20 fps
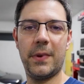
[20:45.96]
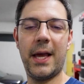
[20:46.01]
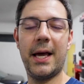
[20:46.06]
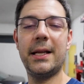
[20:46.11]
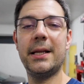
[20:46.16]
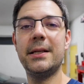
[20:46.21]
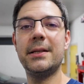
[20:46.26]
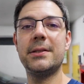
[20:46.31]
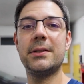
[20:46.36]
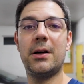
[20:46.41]

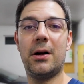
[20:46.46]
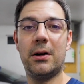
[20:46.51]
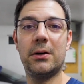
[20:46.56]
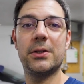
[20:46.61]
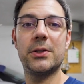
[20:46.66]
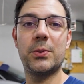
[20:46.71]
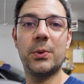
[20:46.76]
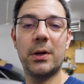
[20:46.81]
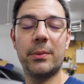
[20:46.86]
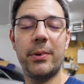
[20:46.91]
That is the
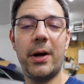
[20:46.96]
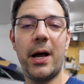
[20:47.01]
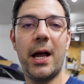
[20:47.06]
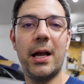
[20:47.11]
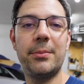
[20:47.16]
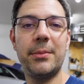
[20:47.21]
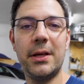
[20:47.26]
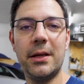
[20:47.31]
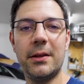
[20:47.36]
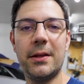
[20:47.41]
hardest work
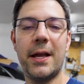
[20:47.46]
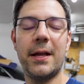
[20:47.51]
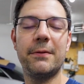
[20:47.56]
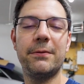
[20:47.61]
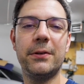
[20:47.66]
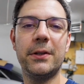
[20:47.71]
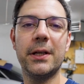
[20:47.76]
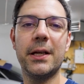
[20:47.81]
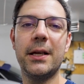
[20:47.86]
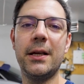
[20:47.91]
behind me,
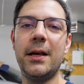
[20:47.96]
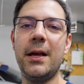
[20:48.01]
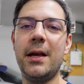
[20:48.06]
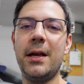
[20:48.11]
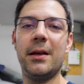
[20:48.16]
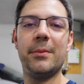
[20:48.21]
thankfully.